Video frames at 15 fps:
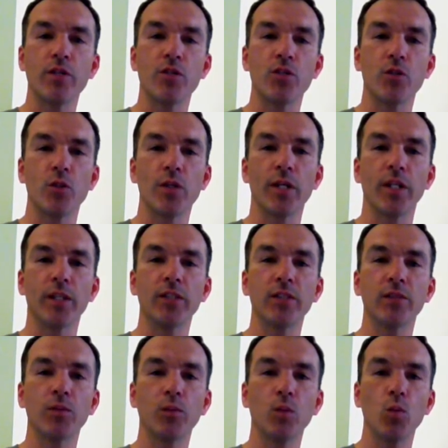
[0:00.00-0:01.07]
So when I
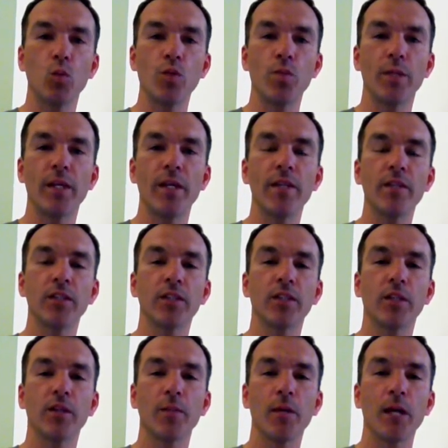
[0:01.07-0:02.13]
was beginning to
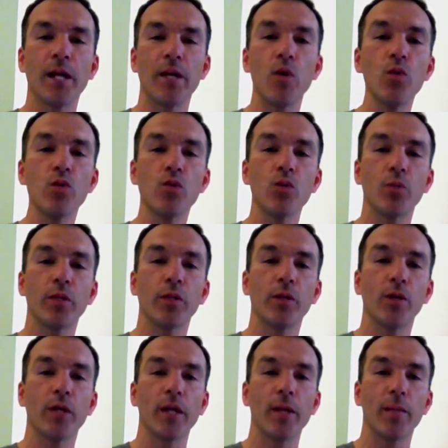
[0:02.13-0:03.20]
start my own
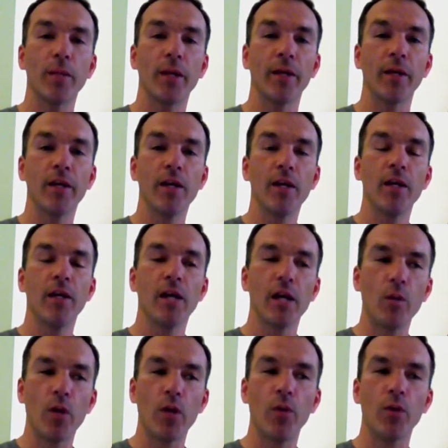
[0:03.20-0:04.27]
superhero campaign, I
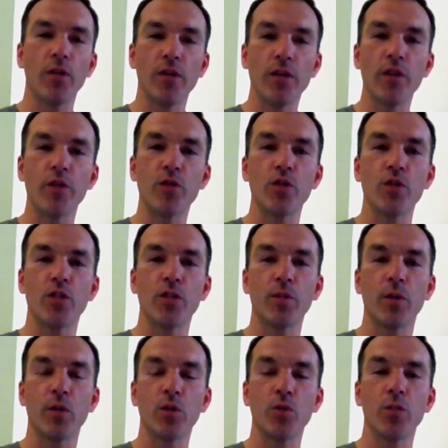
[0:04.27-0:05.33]
went with another system
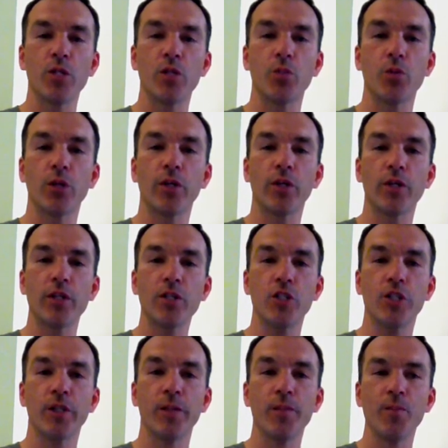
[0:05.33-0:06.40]
that was much more
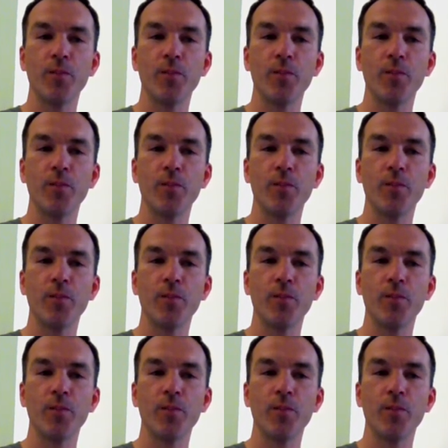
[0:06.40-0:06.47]
crunchy.